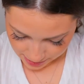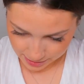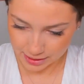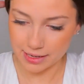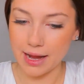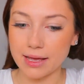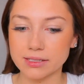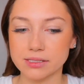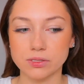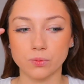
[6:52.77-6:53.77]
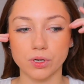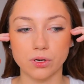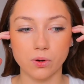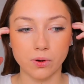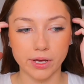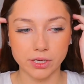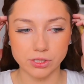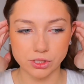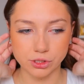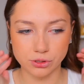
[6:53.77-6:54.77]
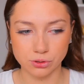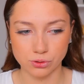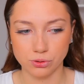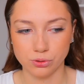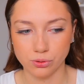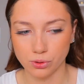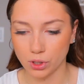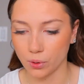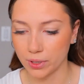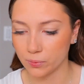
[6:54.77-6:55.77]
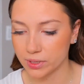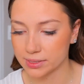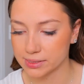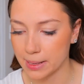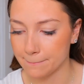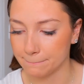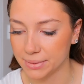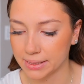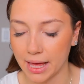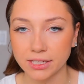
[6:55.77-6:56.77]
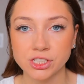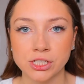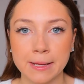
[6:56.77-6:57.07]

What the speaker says: Next, we're going to go in with some blush.